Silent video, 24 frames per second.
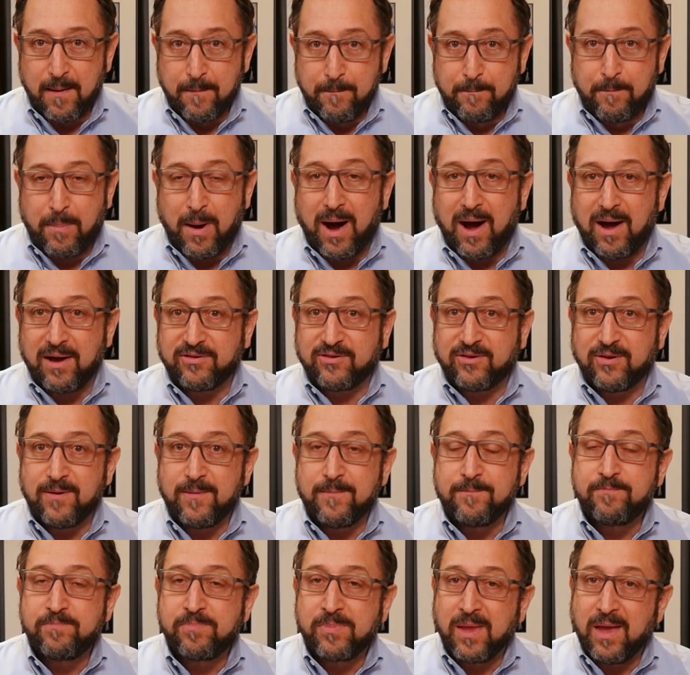But
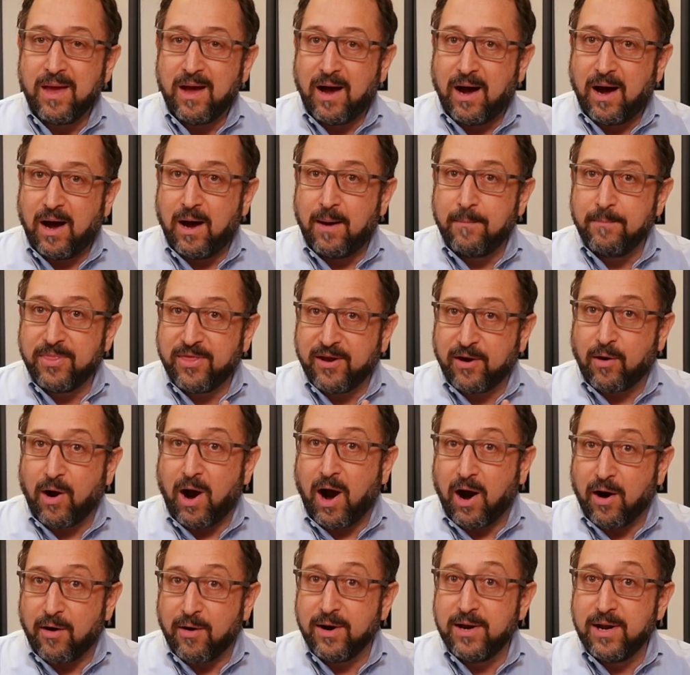there
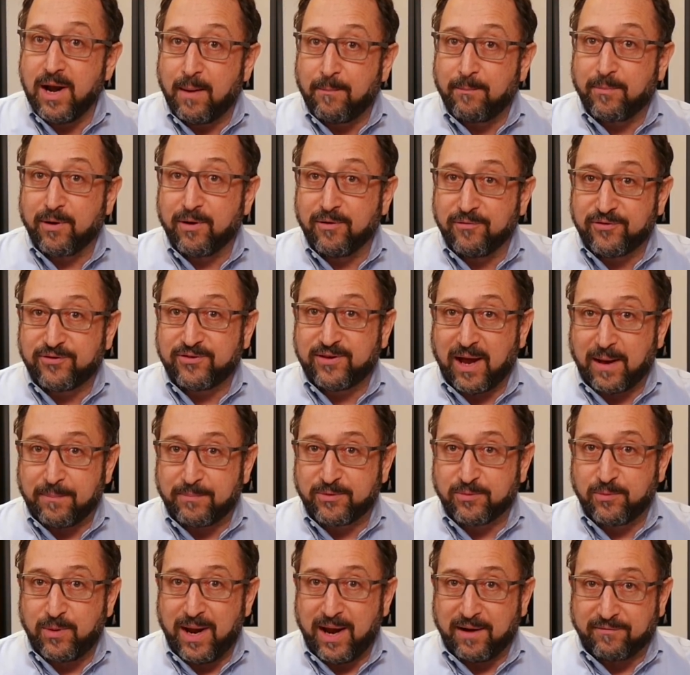are a number of
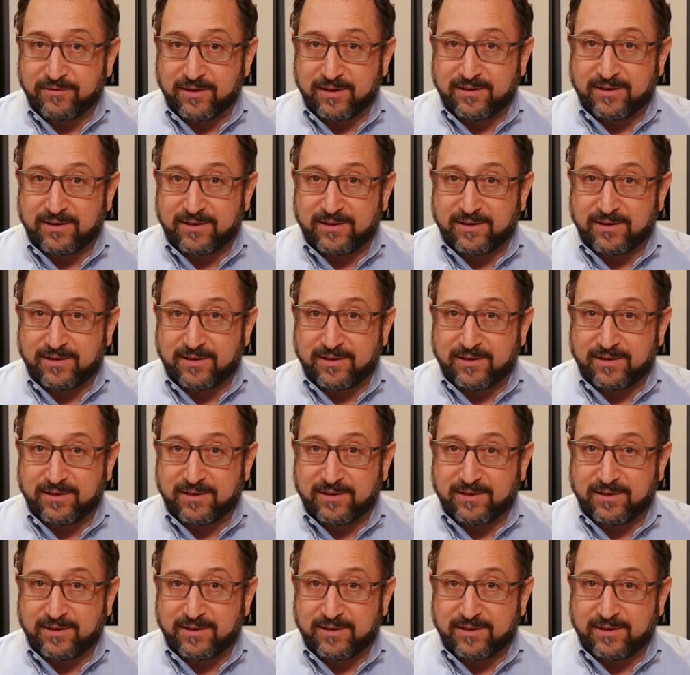steps we have